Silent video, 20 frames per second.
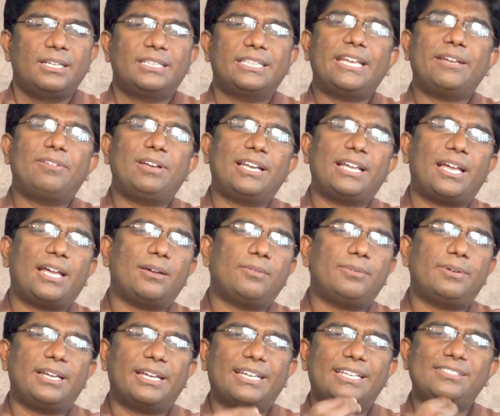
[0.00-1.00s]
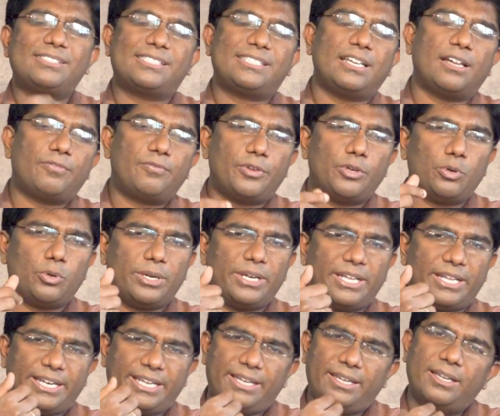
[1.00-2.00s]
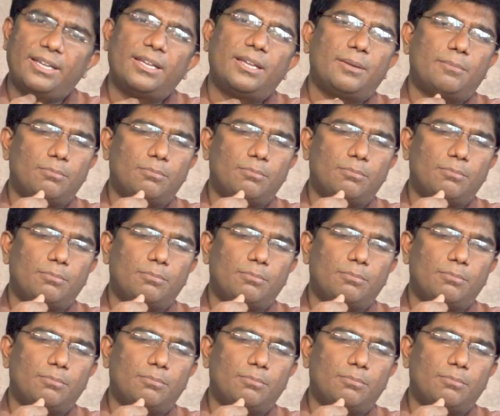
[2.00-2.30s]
they will have a history of urinary